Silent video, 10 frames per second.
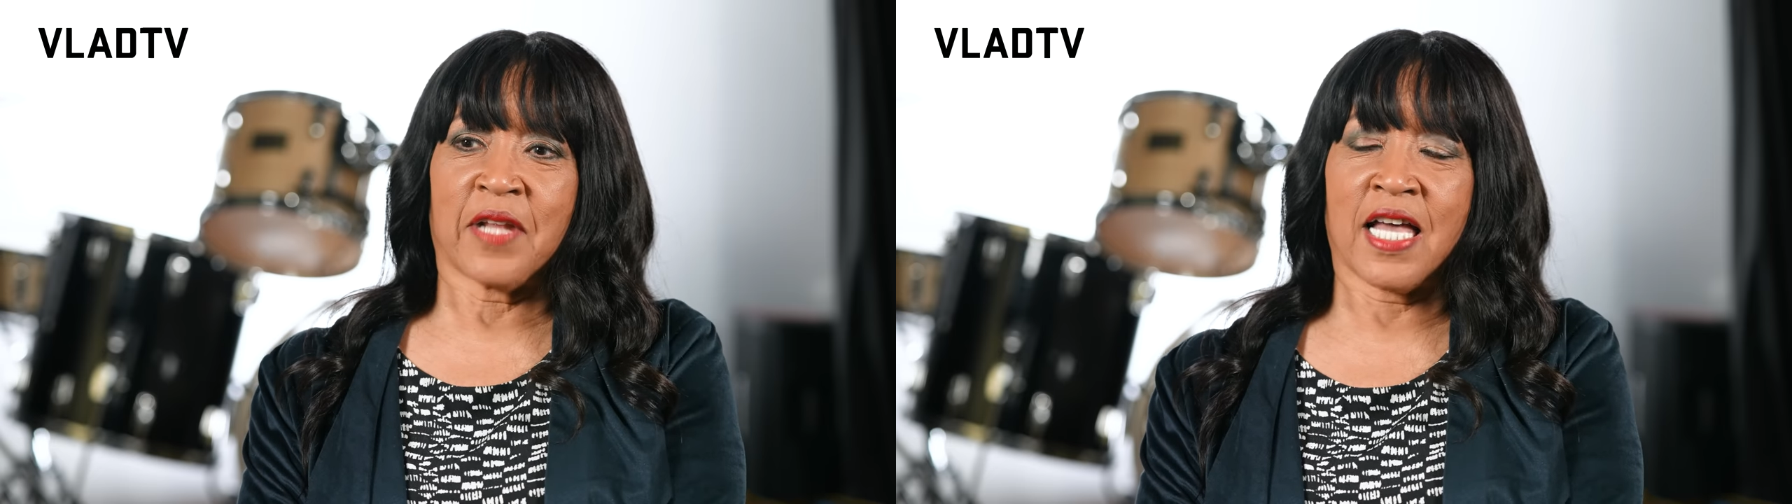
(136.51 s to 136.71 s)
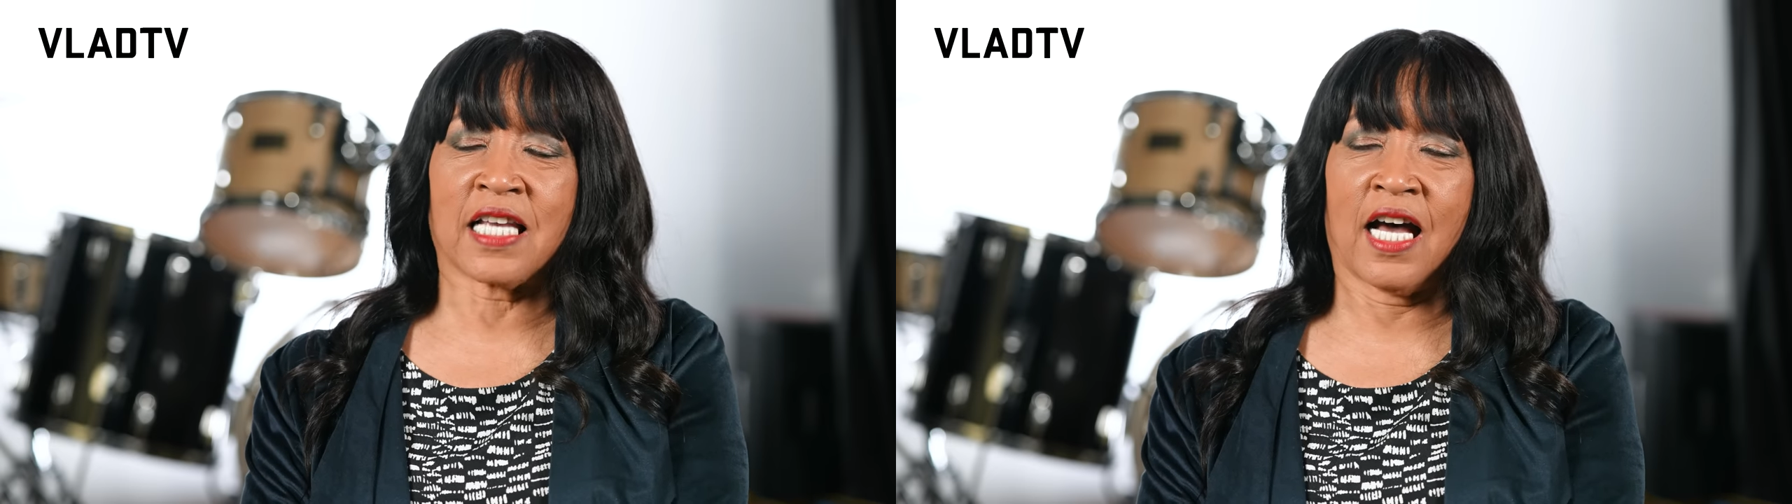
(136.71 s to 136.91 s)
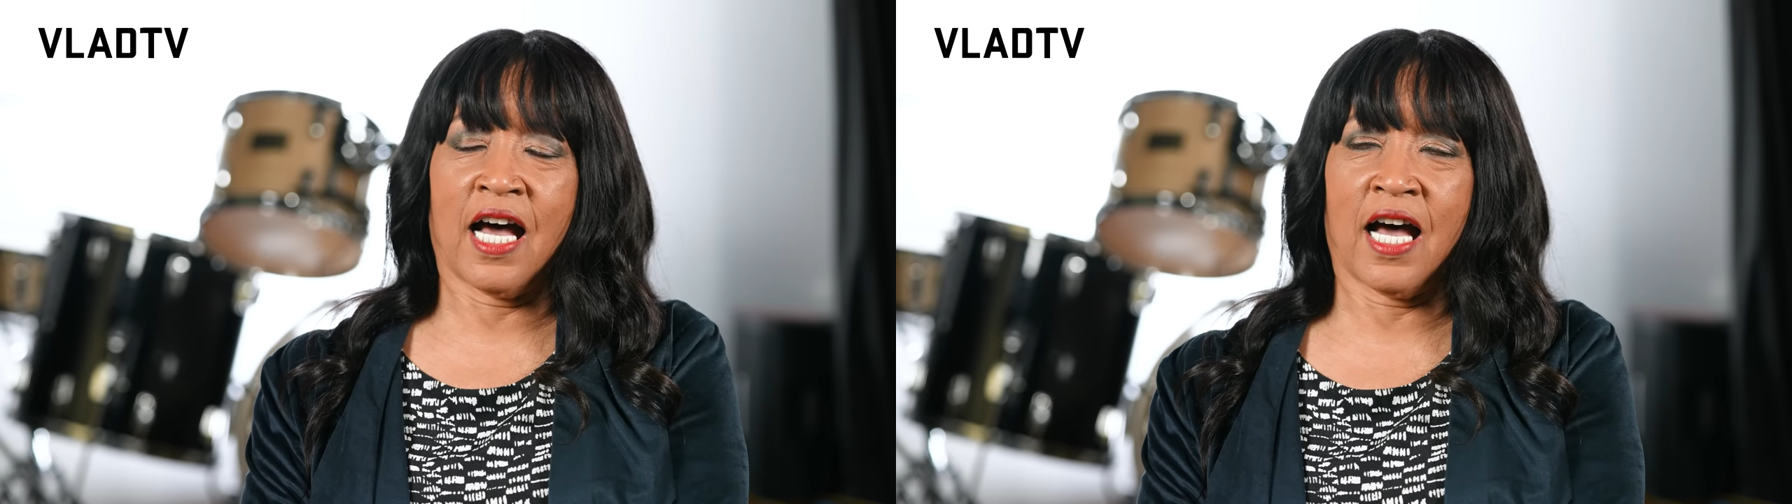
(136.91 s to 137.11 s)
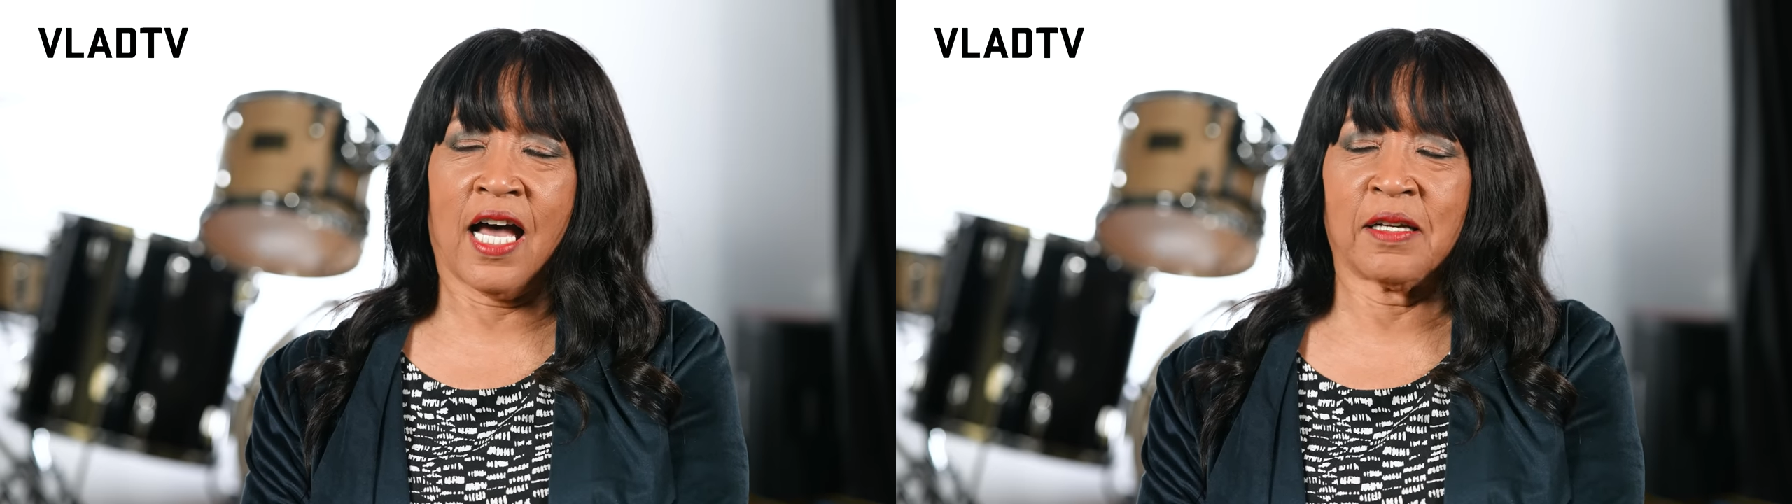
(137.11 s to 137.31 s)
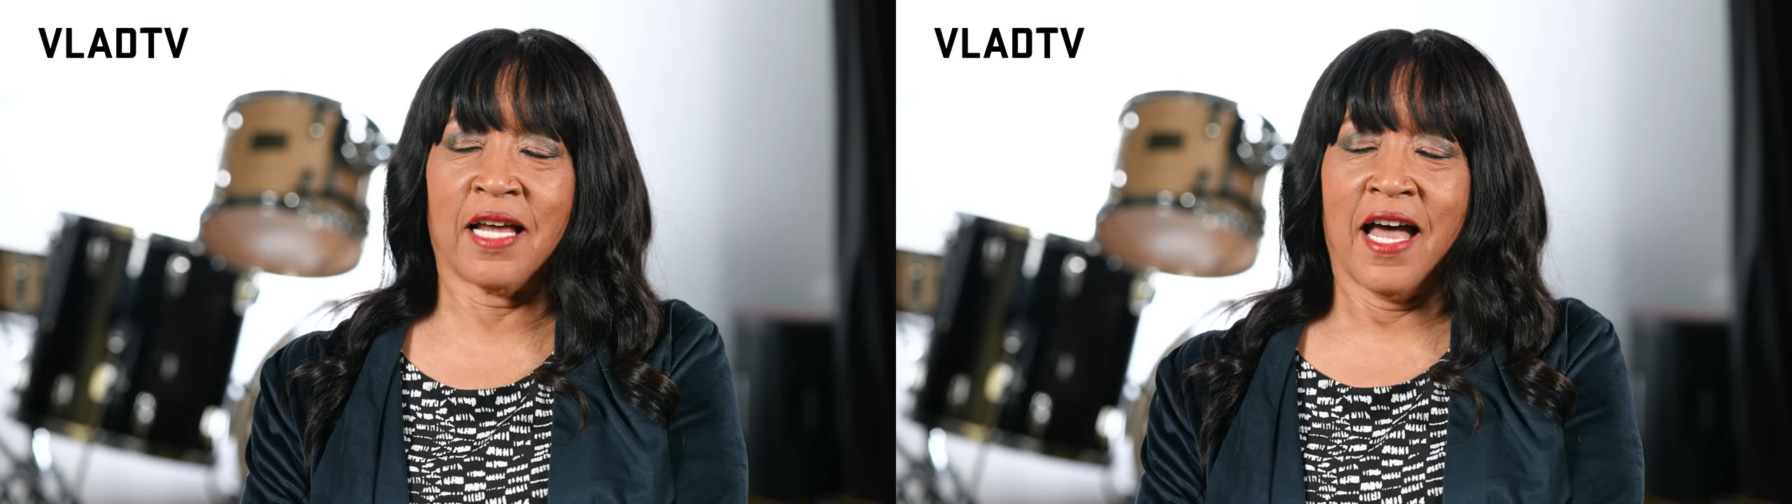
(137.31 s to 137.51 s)
I was a, a
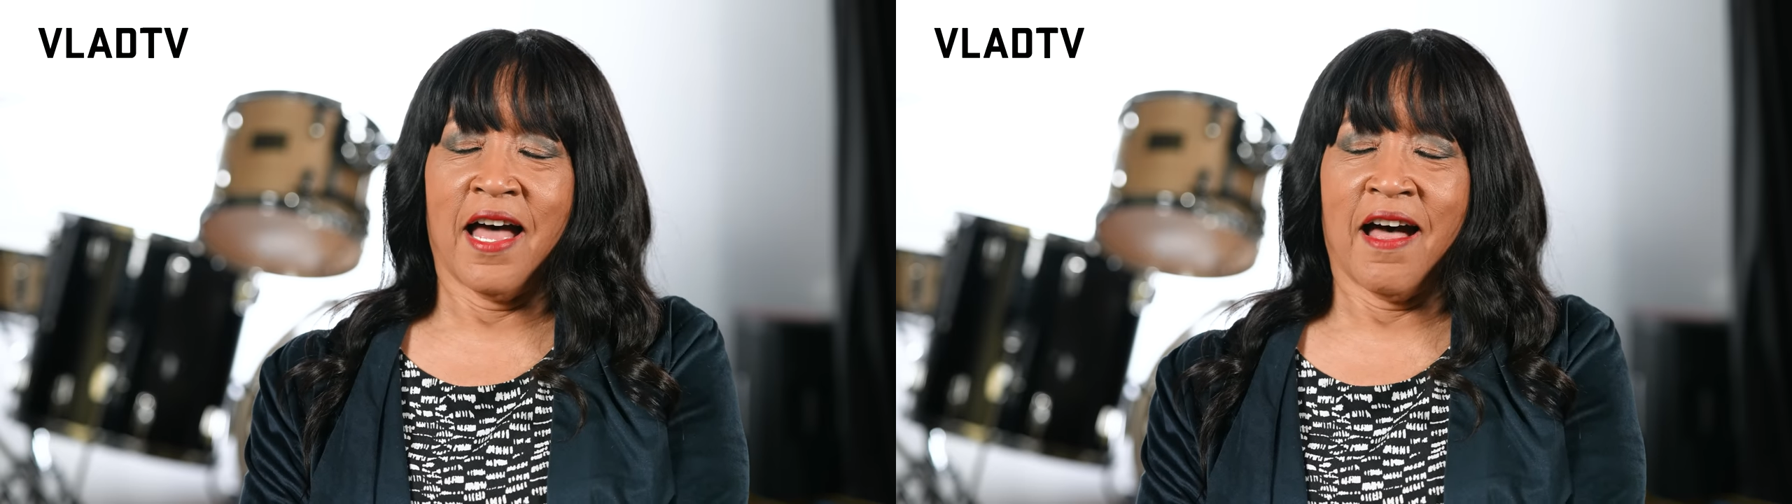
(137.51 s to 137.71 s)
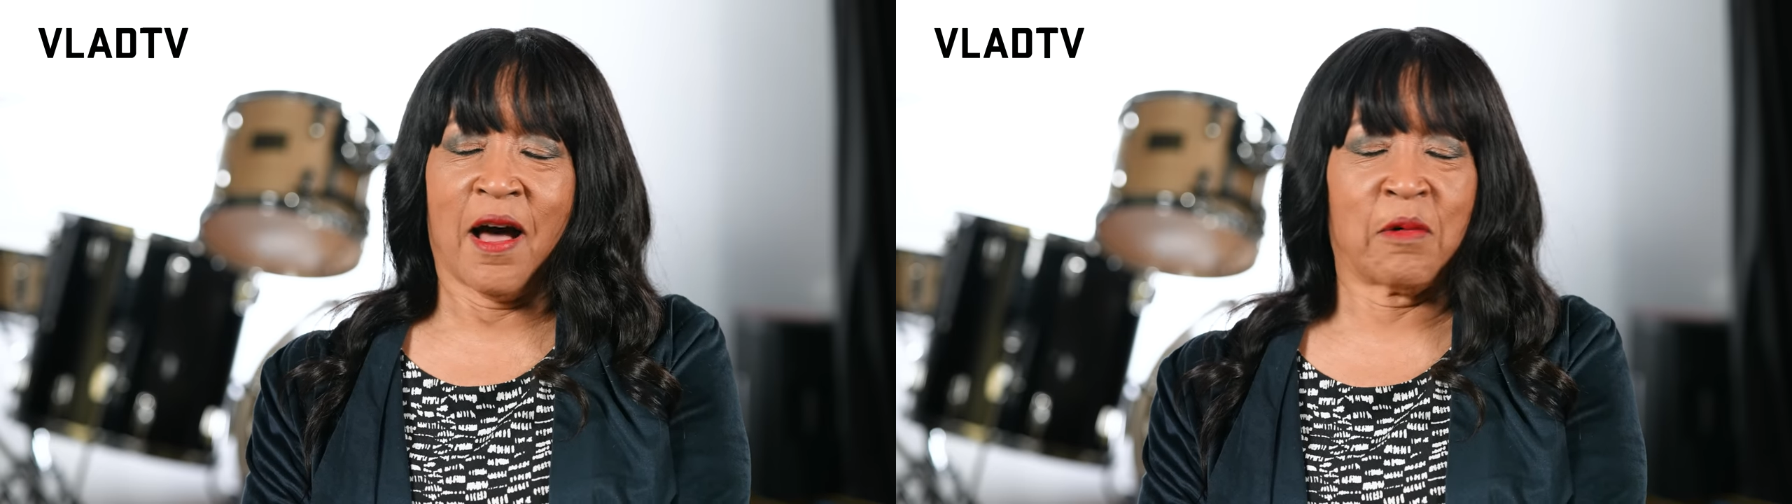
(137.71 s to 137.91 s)
hot mess.